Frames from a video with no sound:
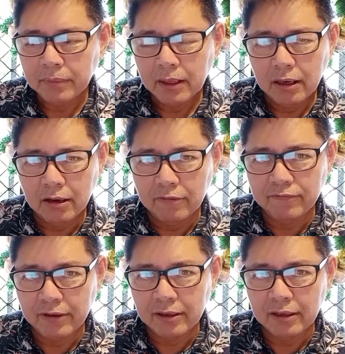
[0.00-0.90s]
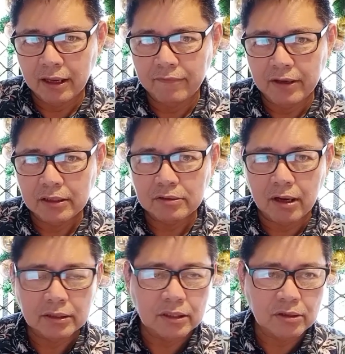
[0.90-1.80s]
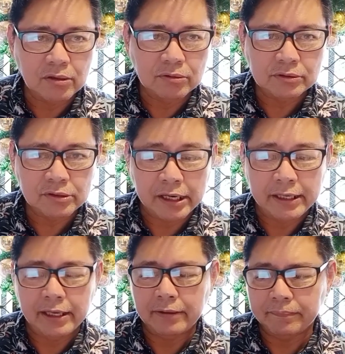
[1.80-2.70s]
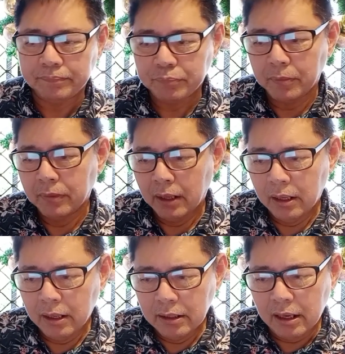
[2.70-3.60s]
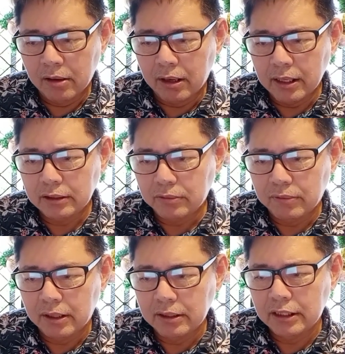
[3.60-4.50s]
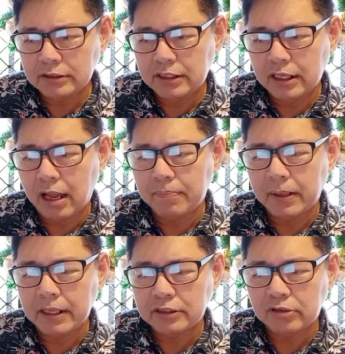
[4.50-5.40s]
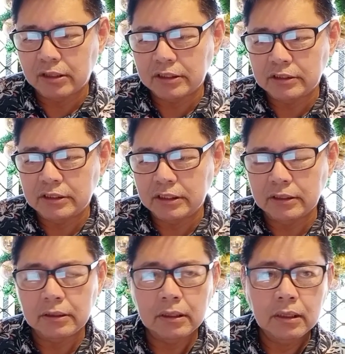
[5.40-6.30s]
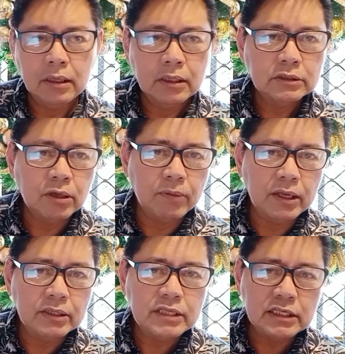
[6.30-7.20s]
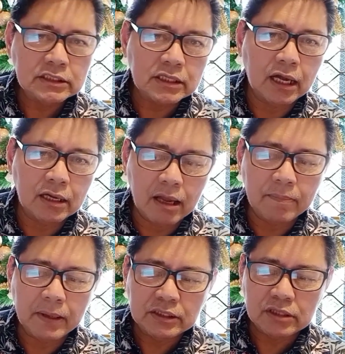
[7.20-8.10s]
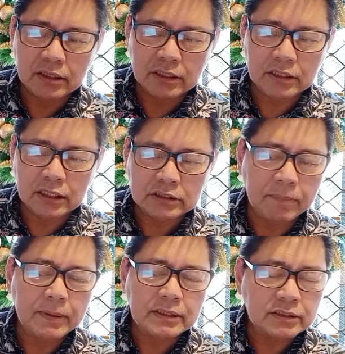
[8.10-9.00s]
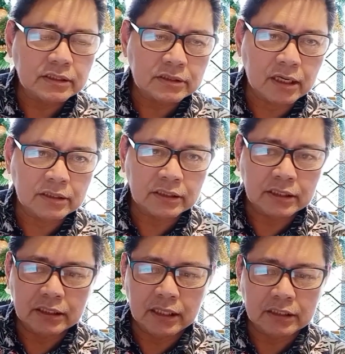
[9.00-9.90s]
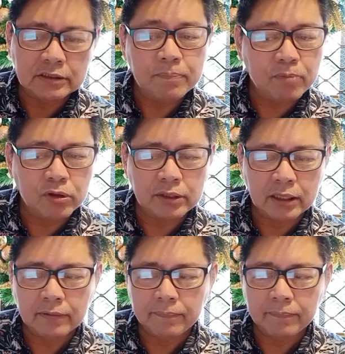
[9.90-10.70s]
of having to undergo training. Now, another one is the company strategy. So when you say a company strategy, it's a business strategy that is important